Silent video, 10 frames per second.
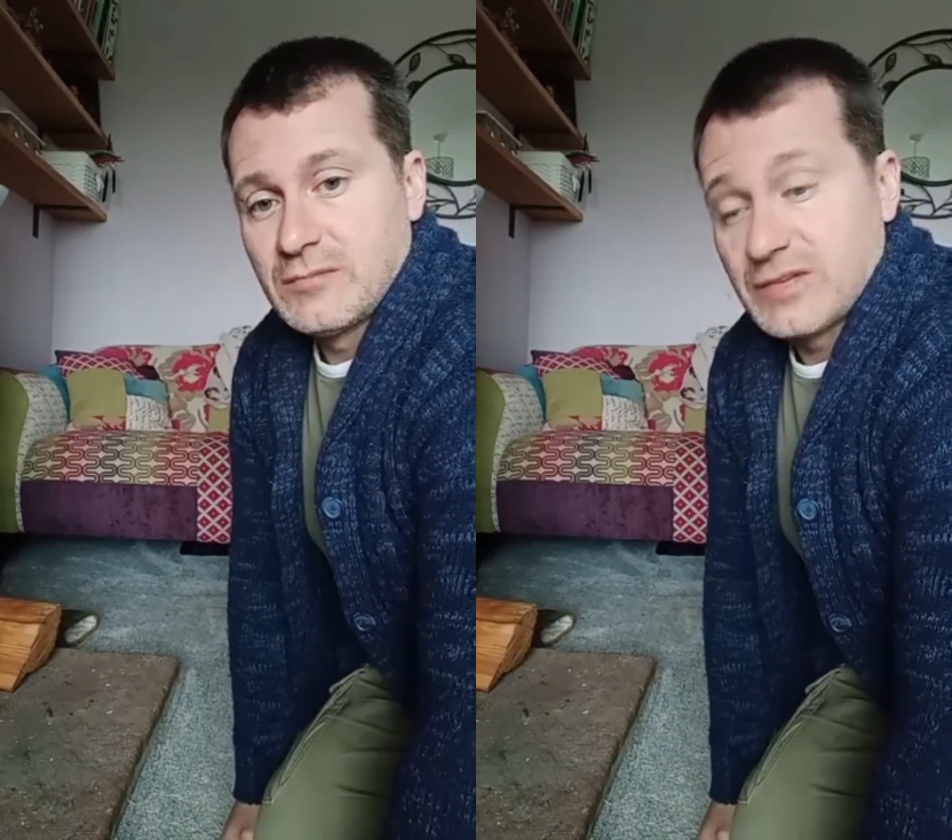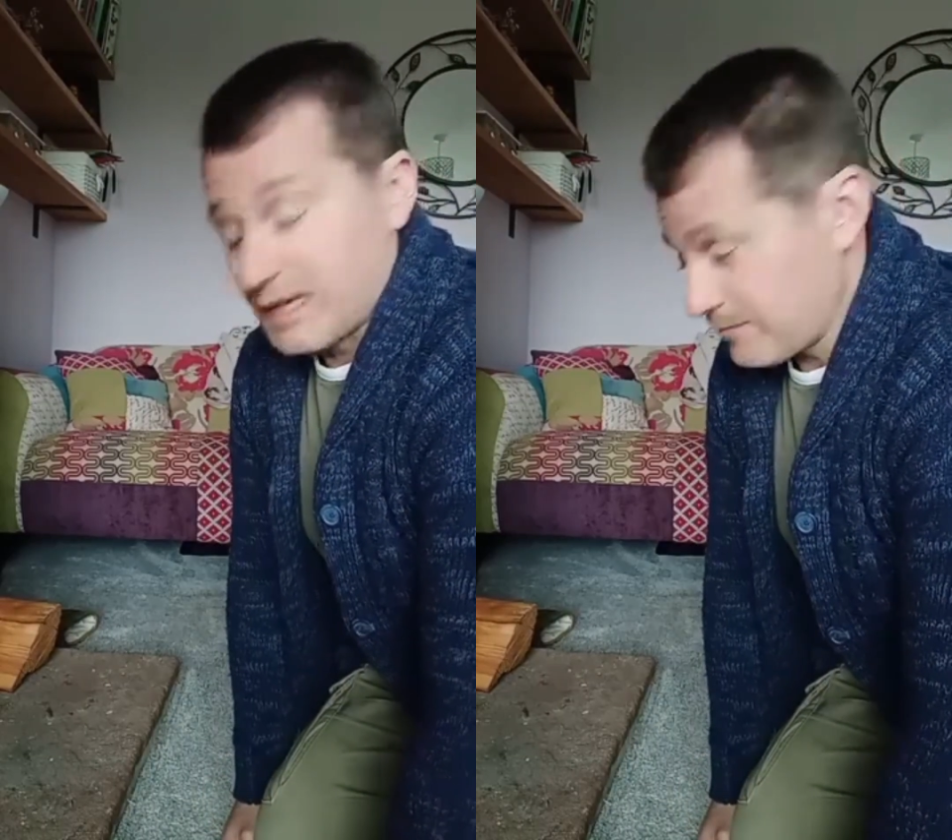
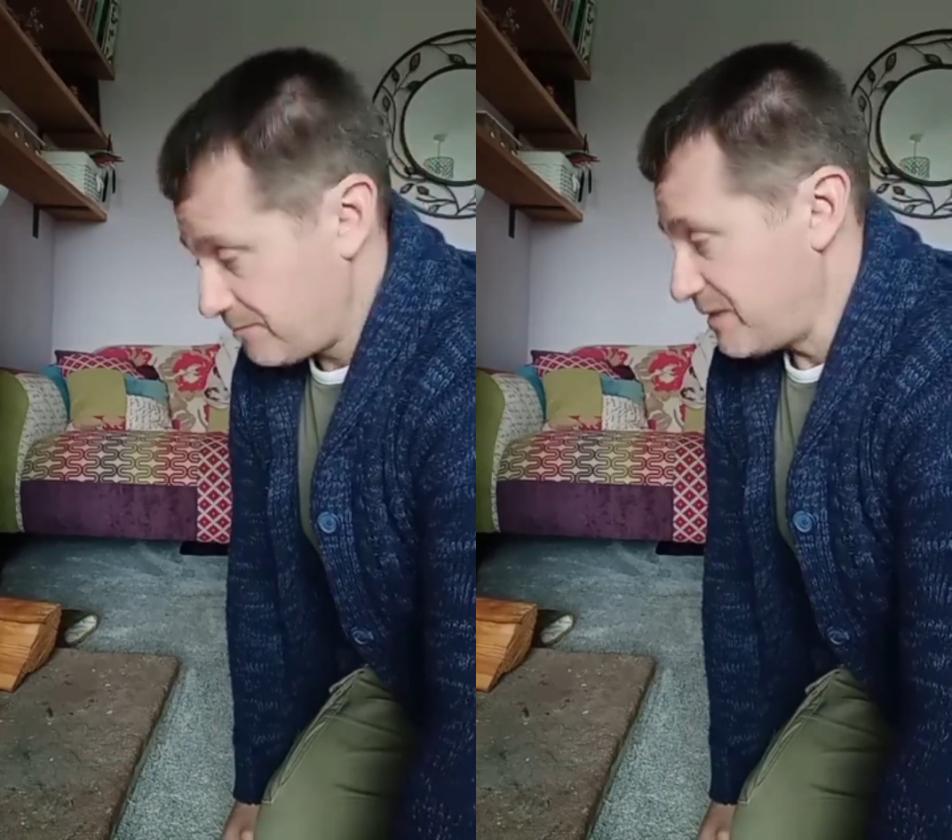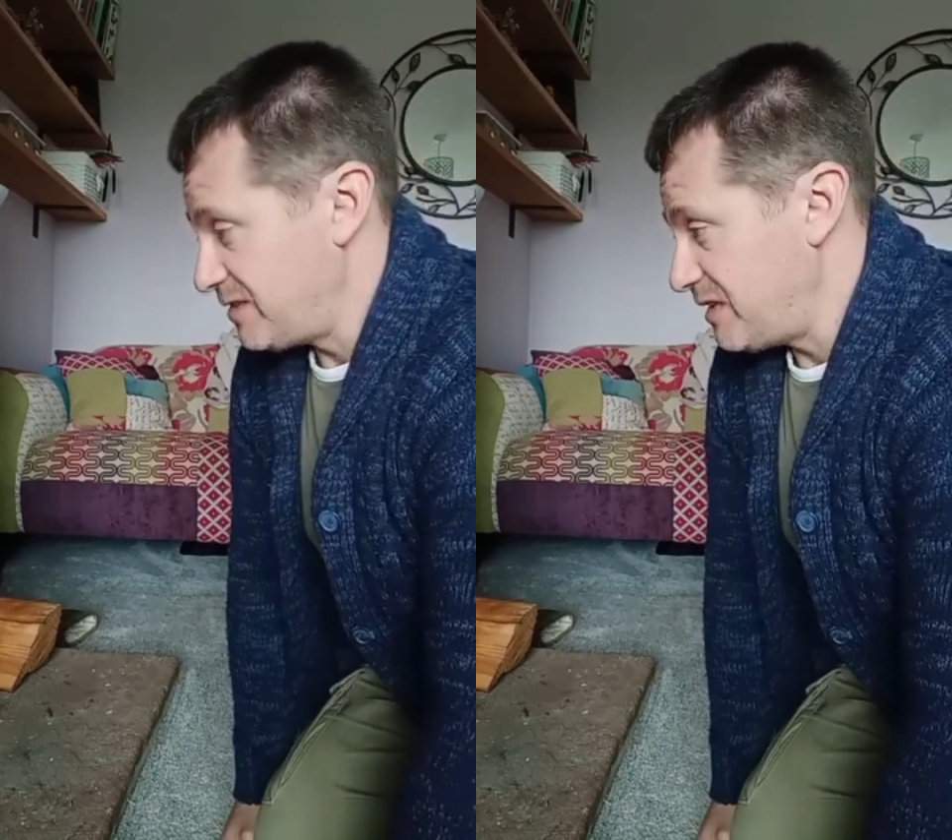but that
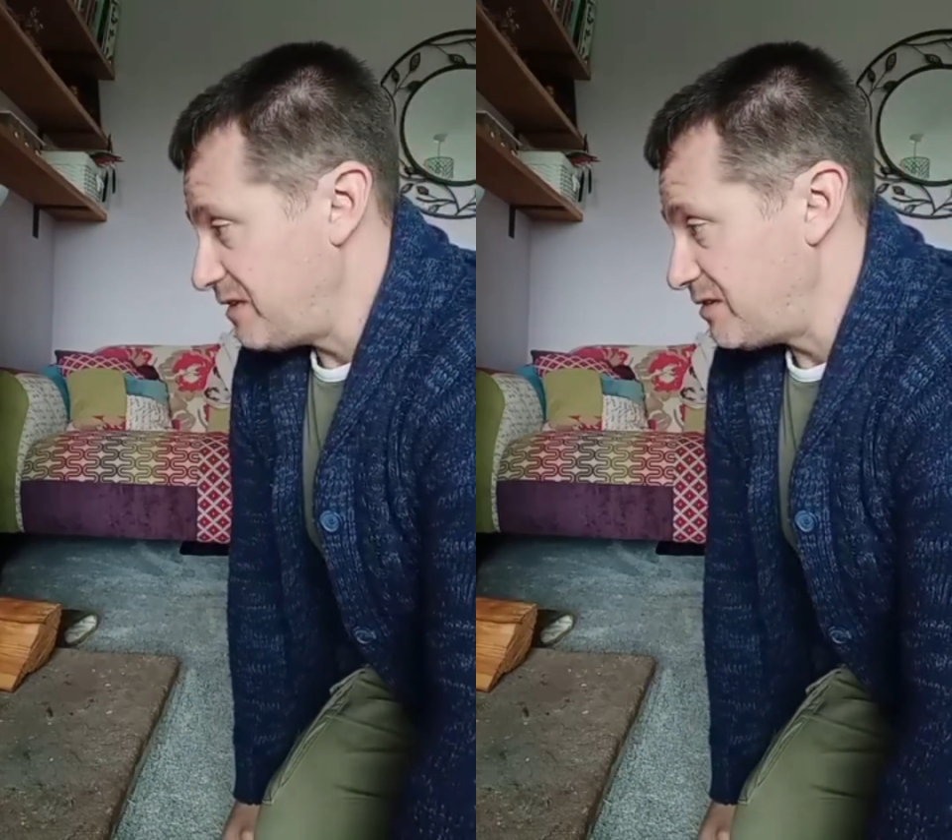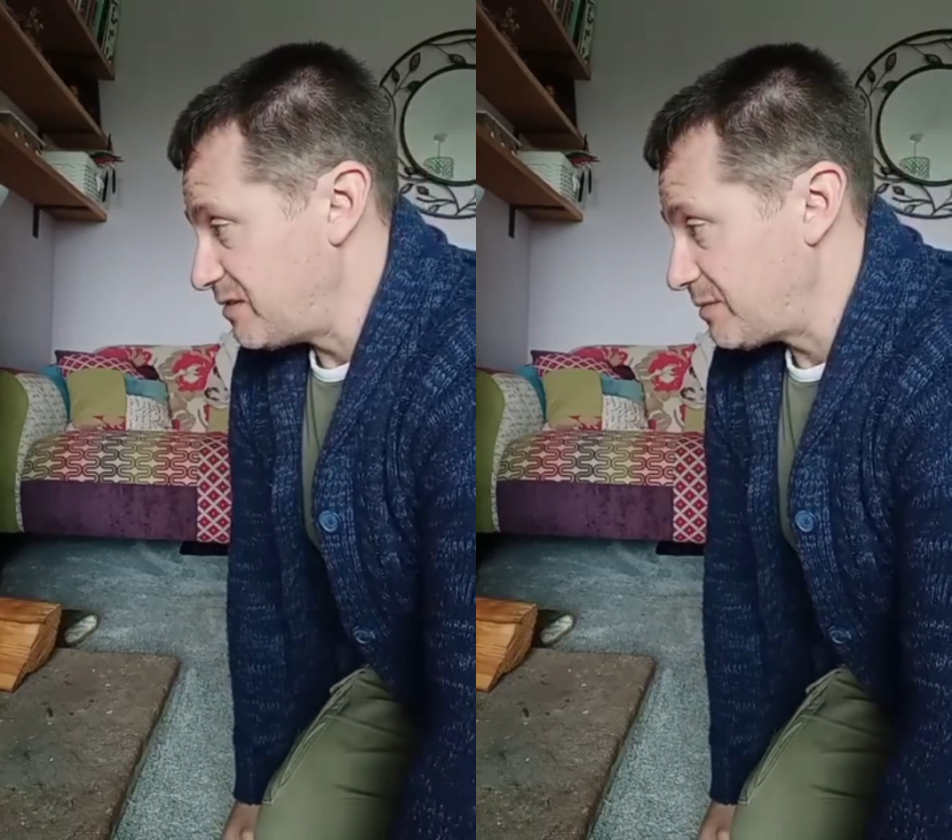is the
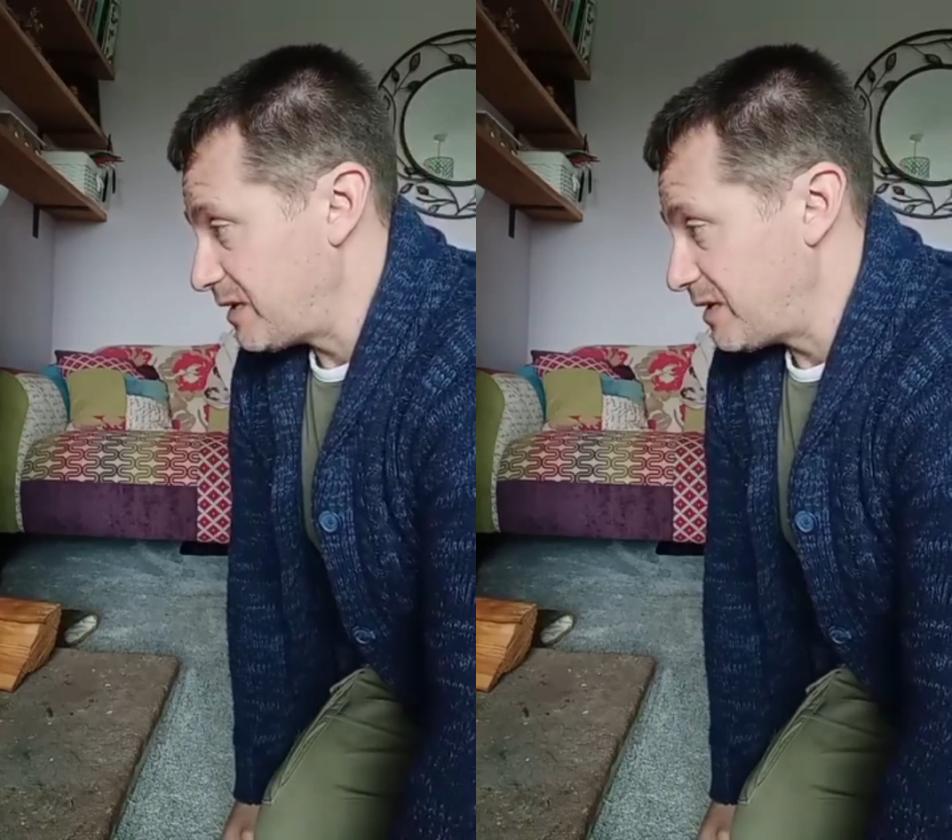easiest